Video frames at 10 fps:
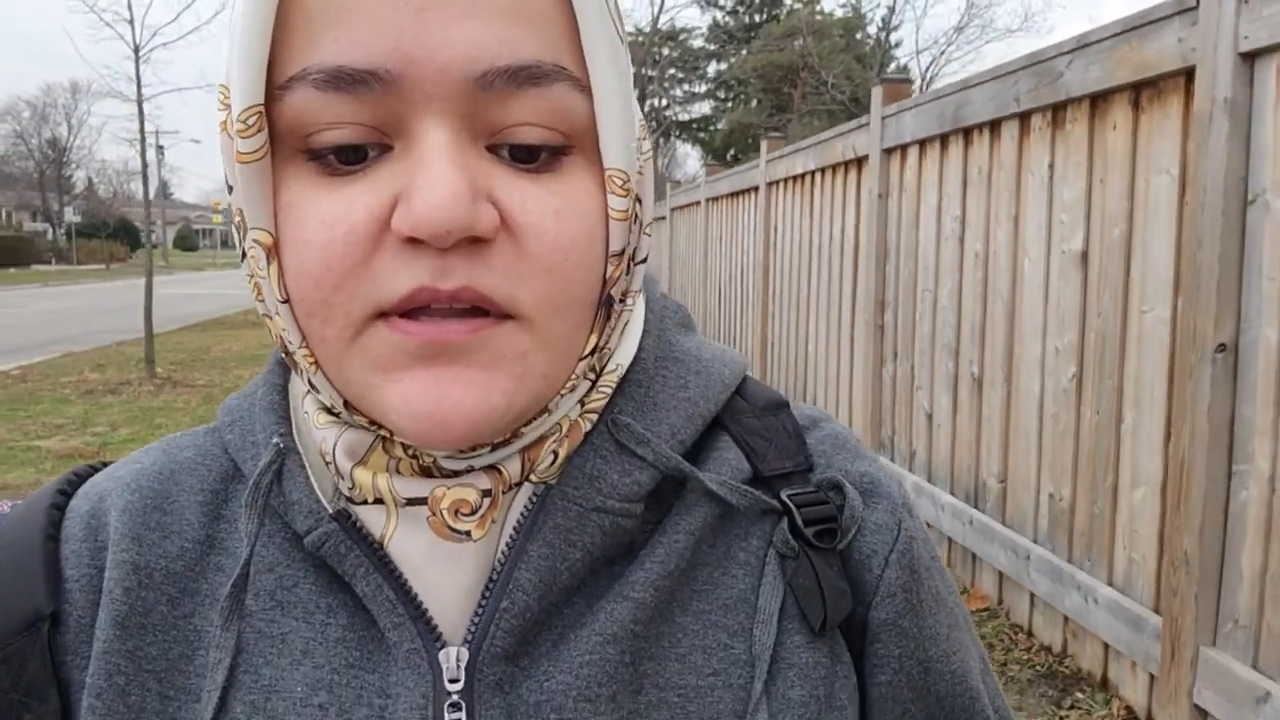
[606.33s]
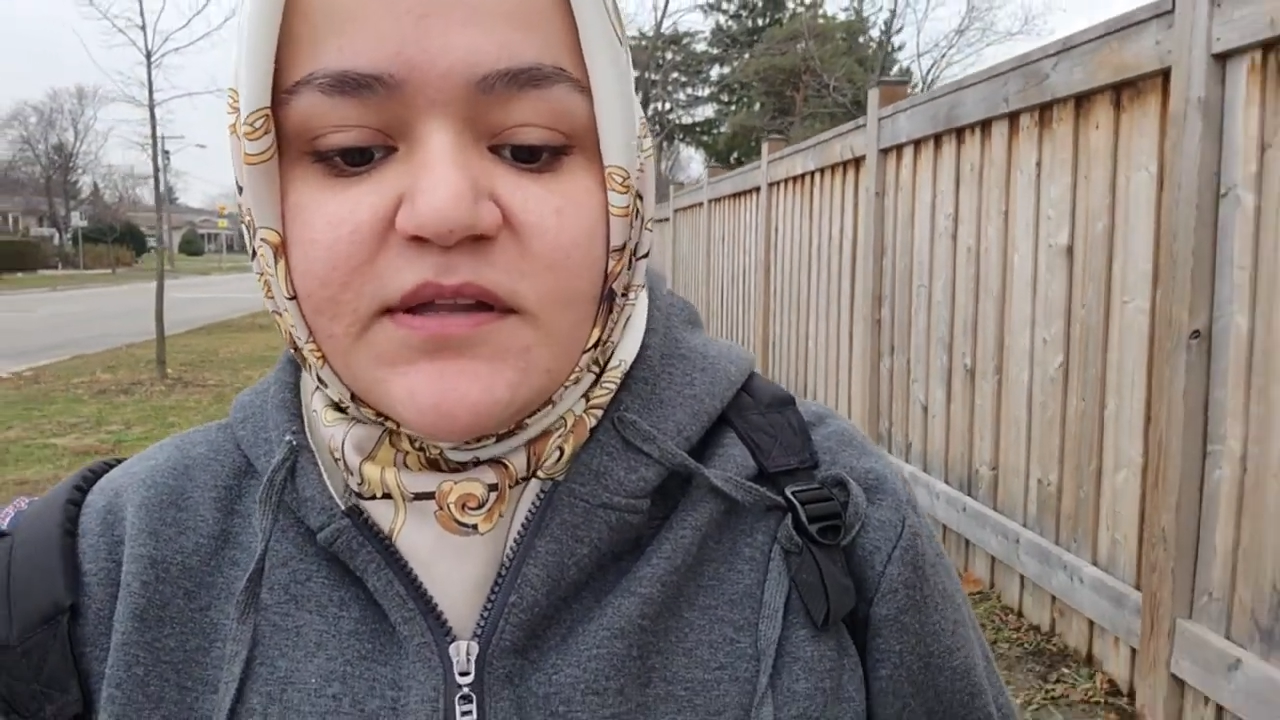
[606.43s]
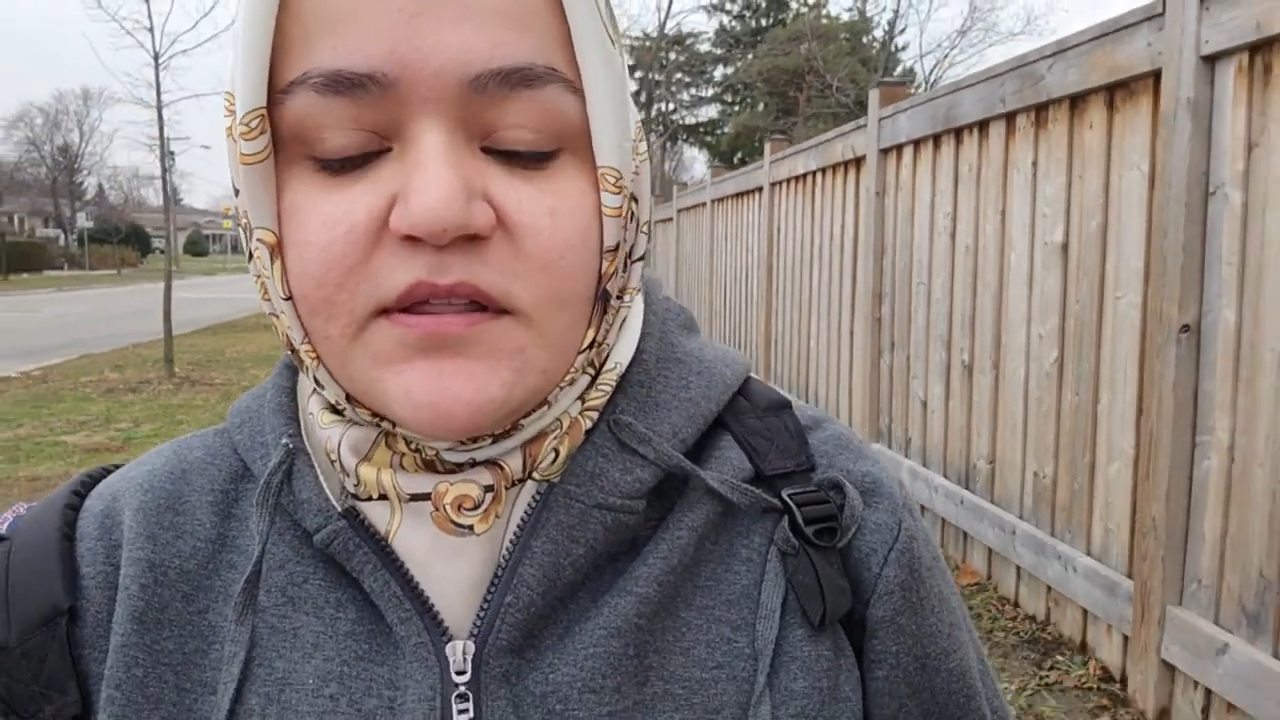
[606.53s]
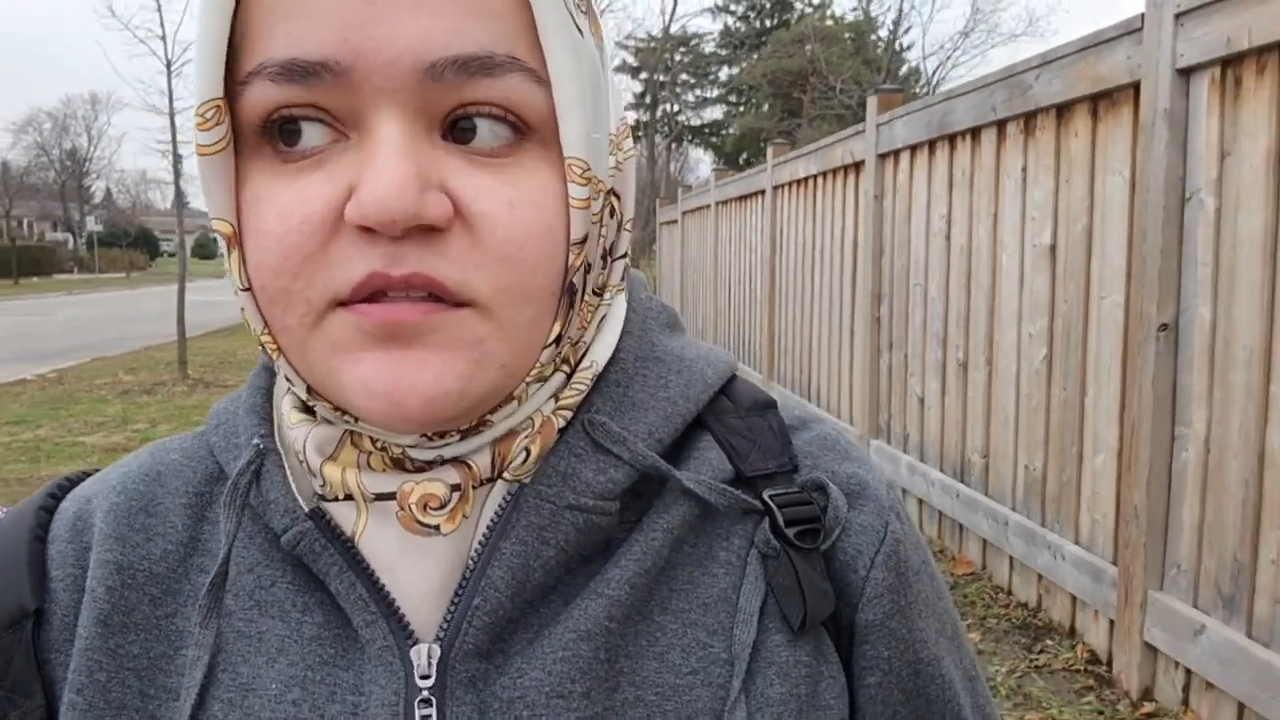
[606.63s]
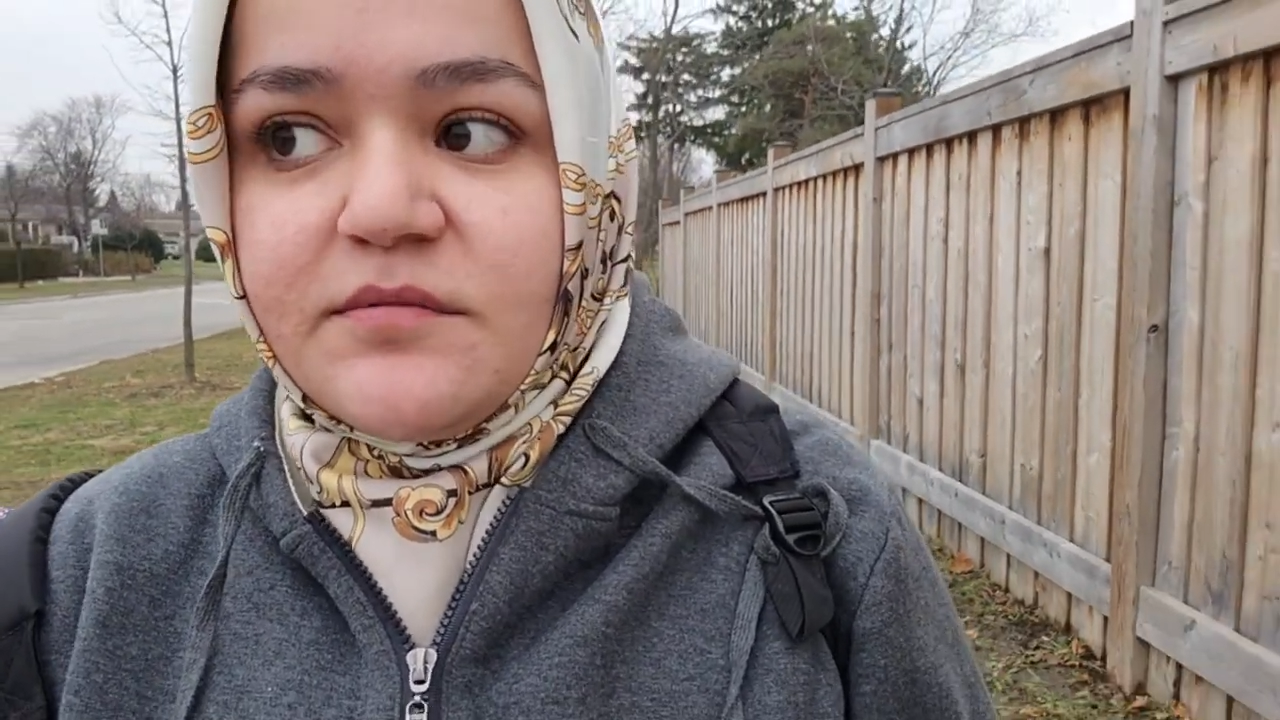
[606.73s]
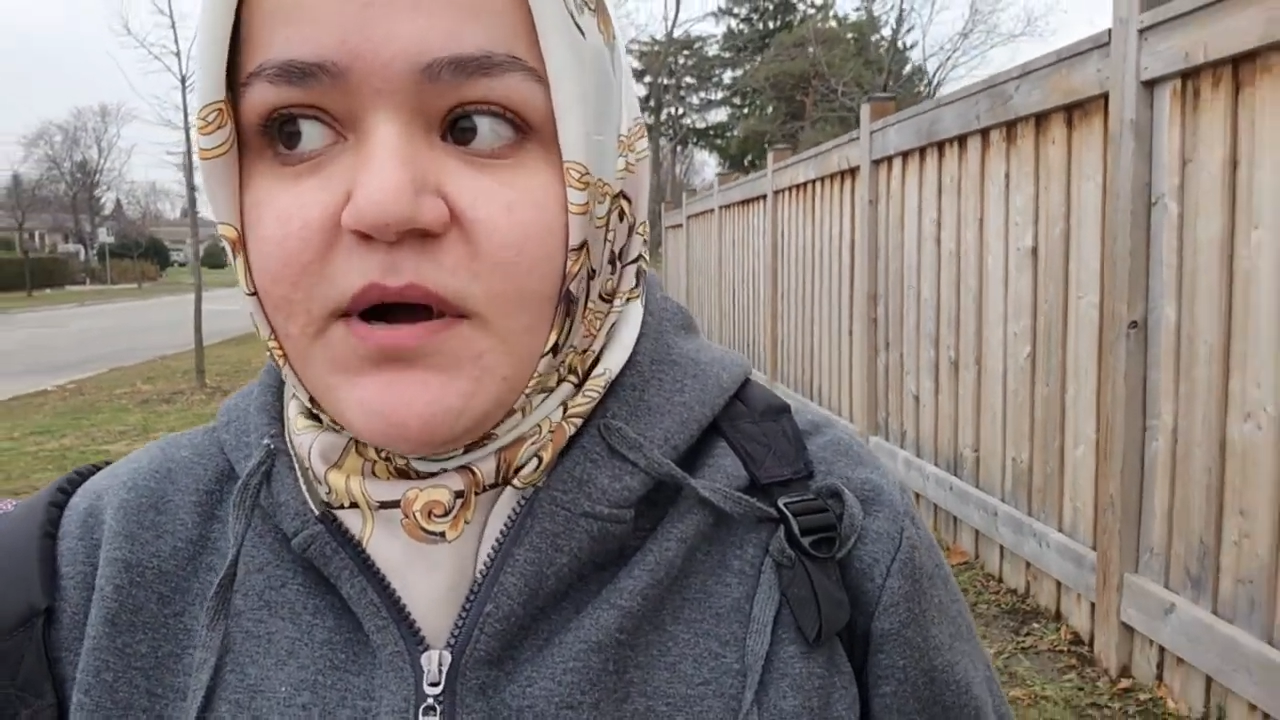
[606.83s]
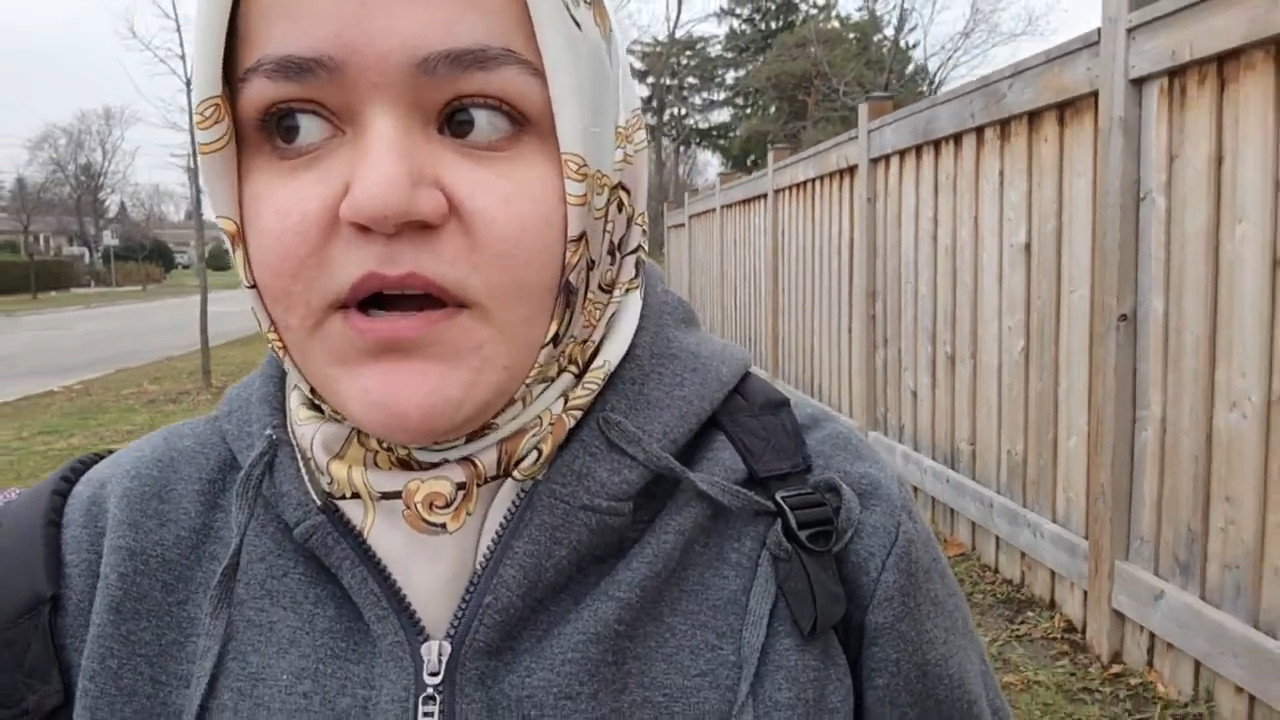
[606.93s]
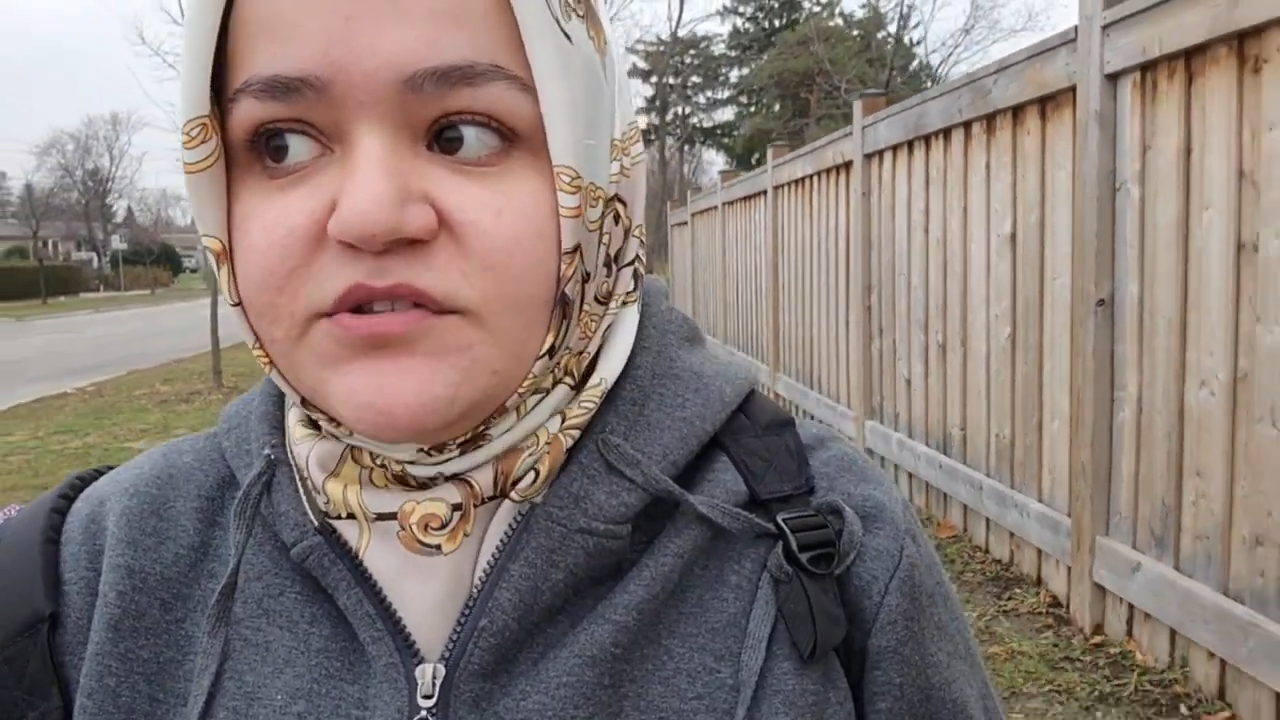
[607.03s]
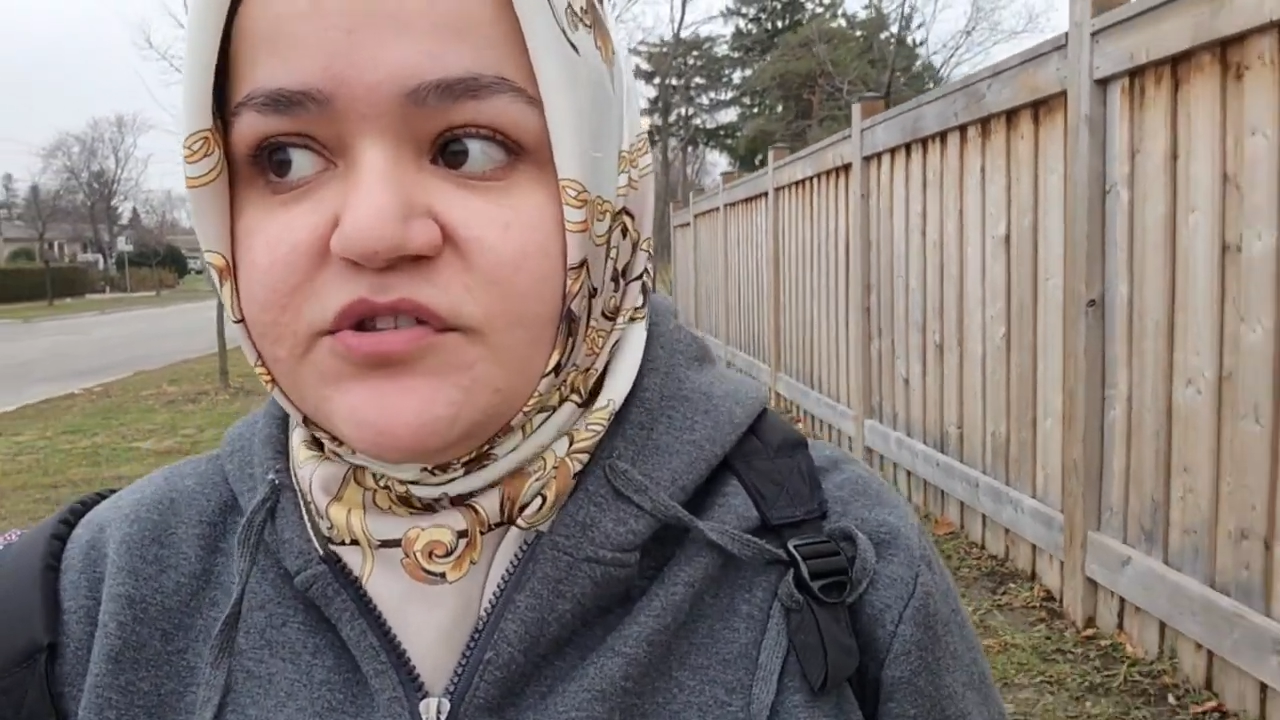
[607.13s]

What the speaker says: this is my